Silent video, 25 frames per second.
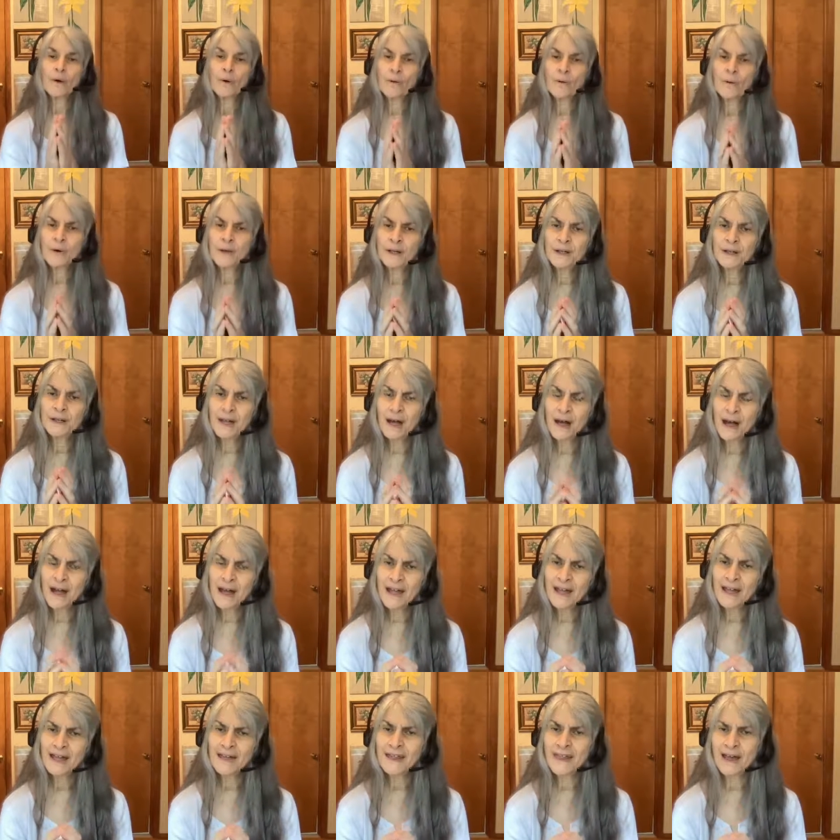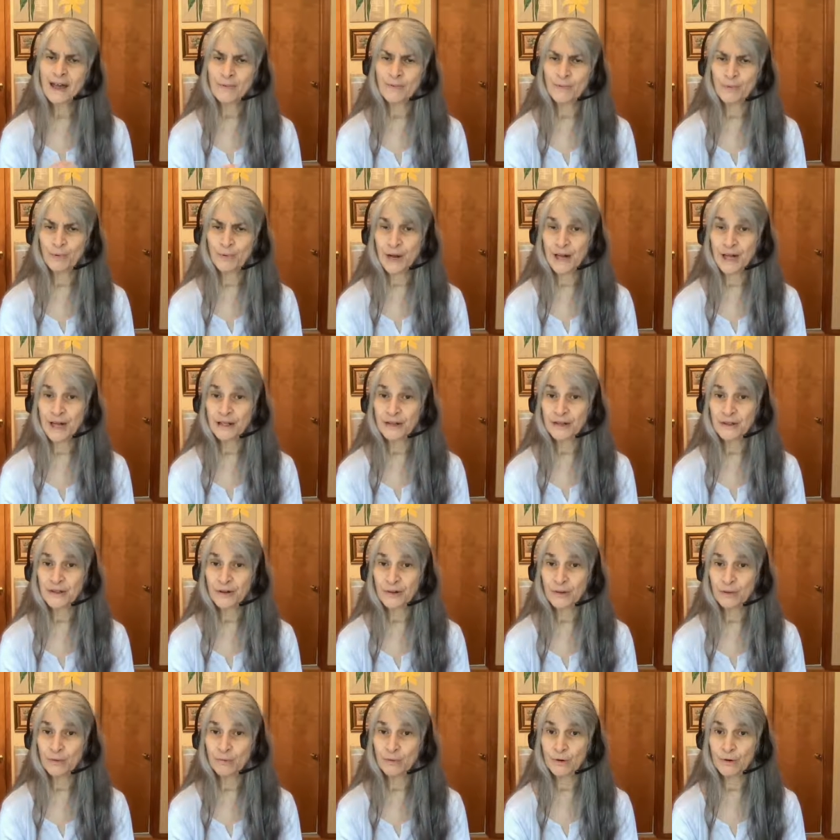When I had that brain
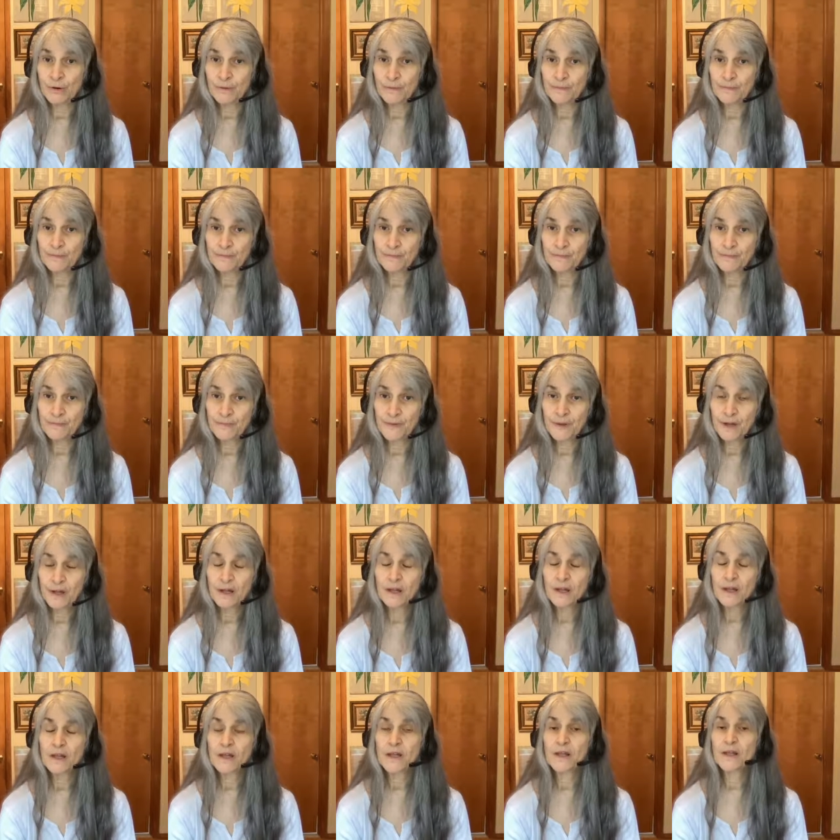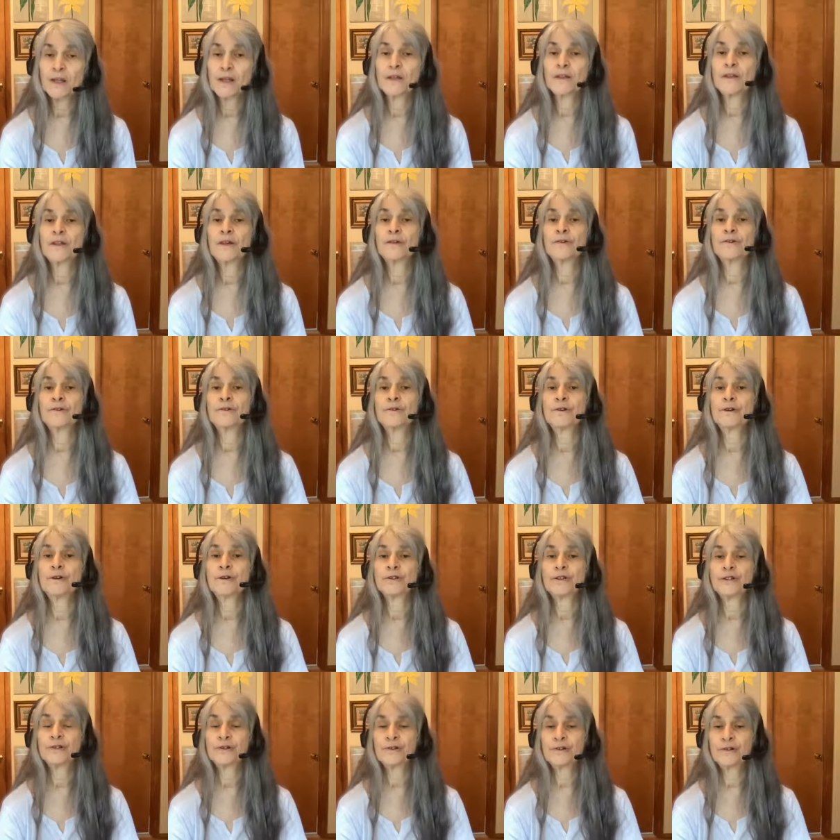tumor, the
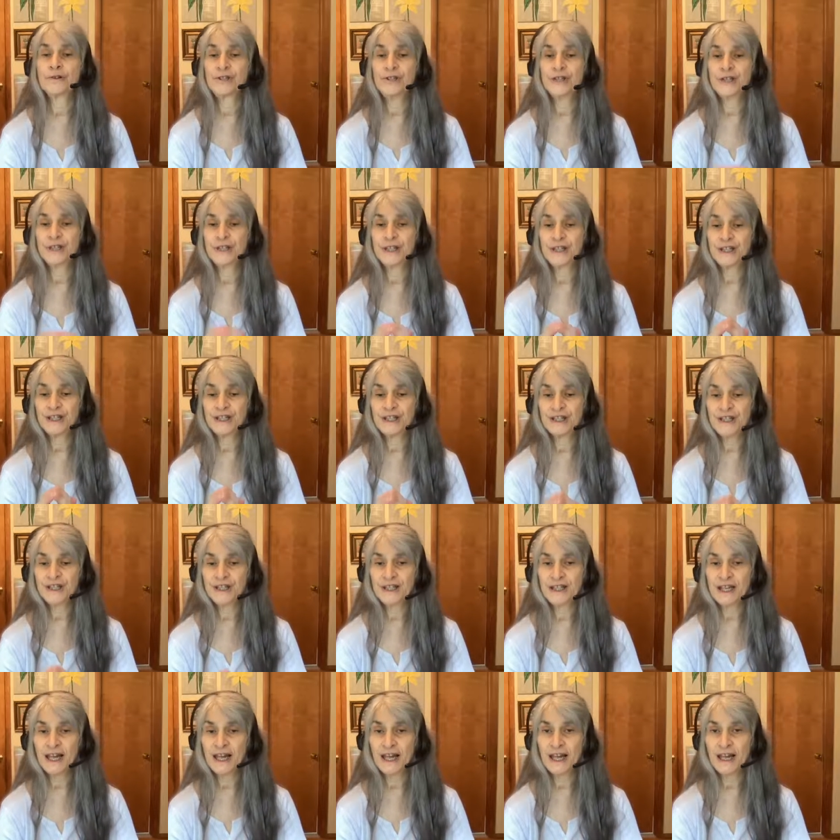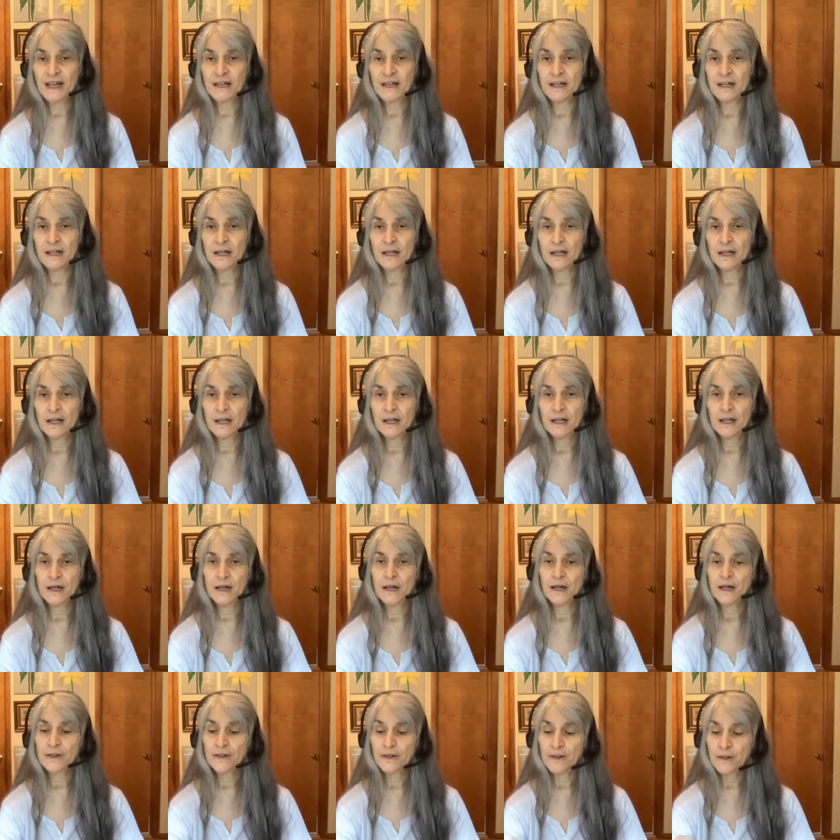neurosurgeon said
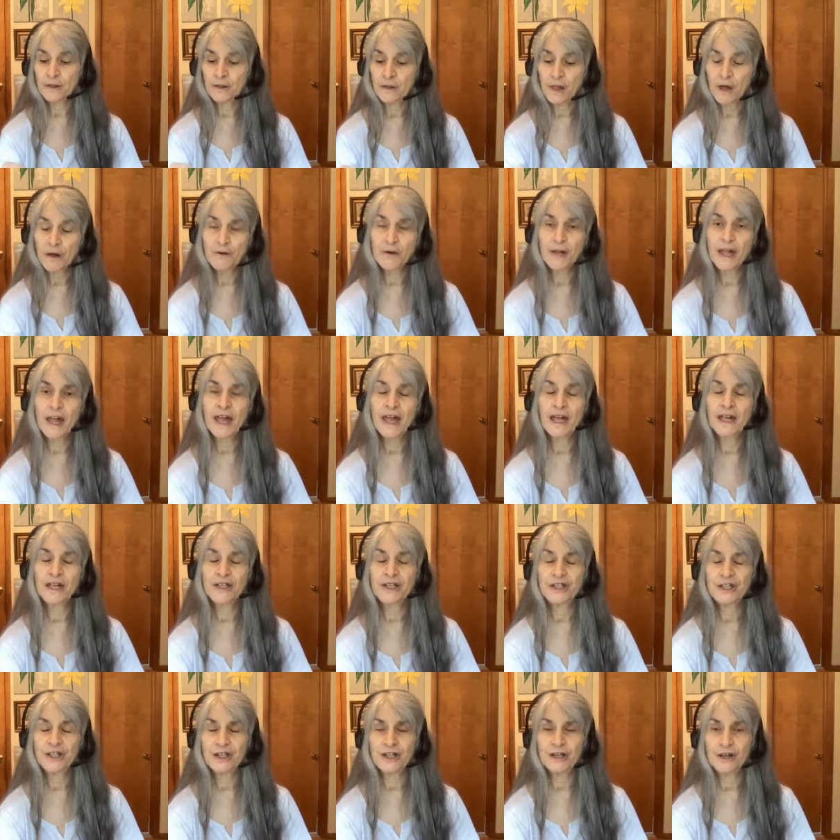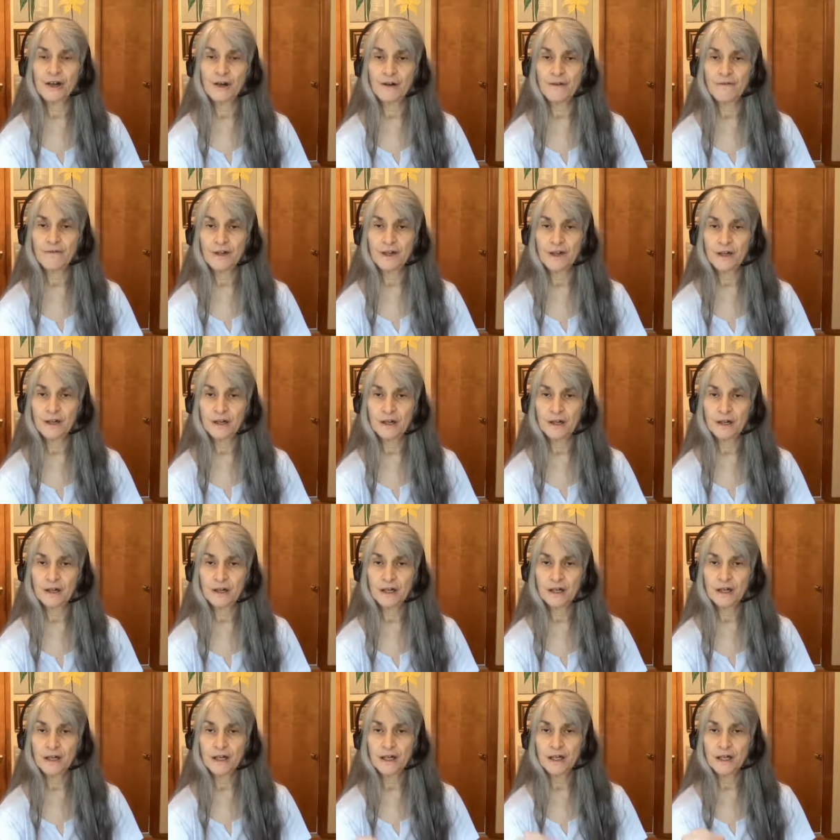the location of it
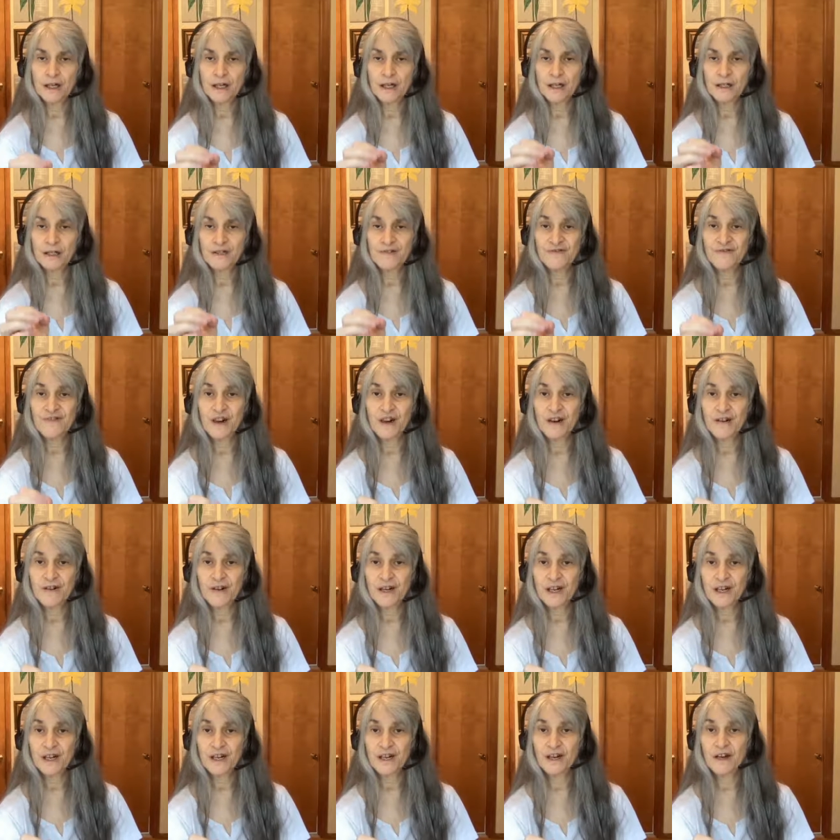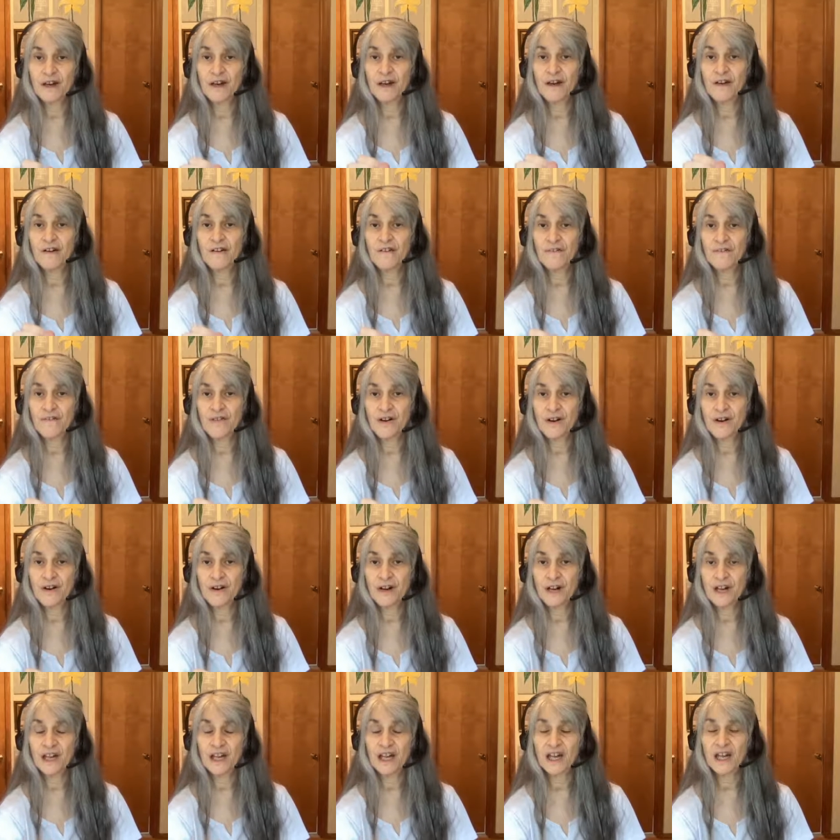is very,
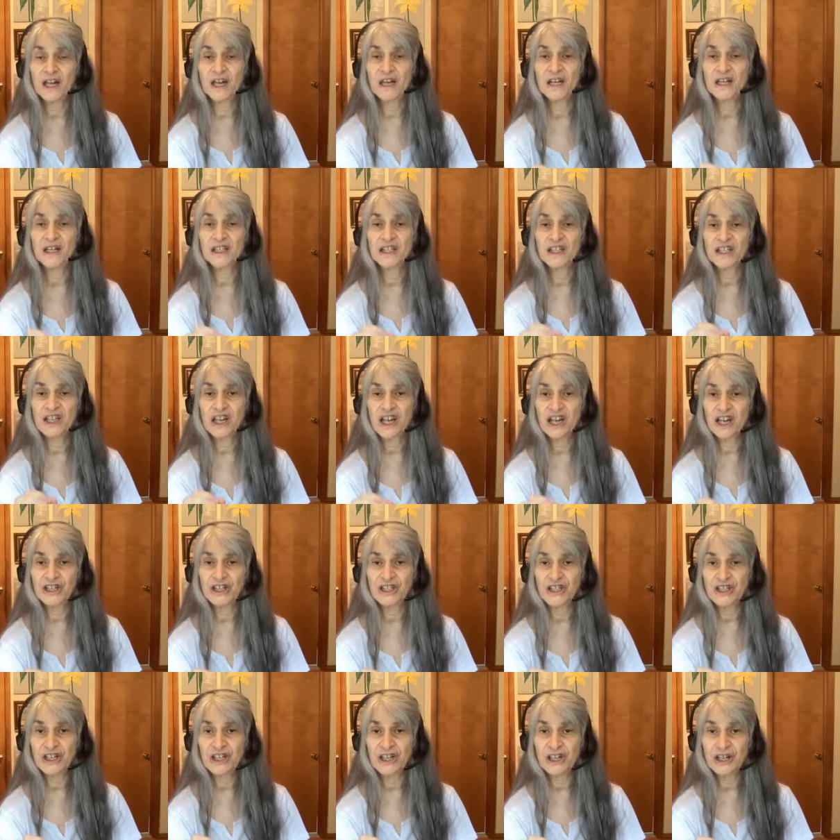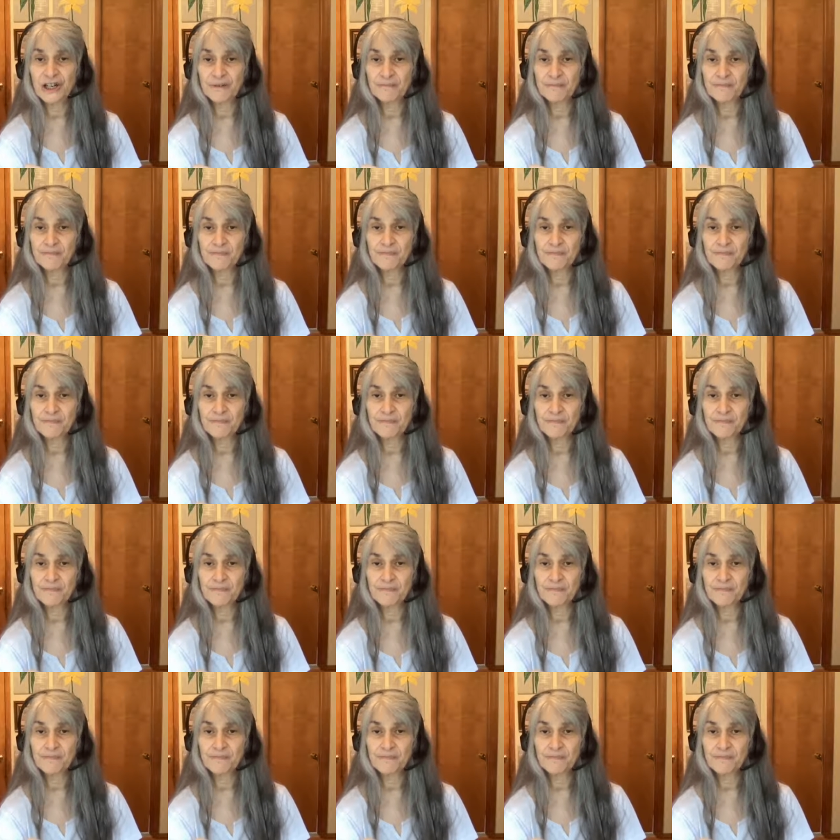very touchy.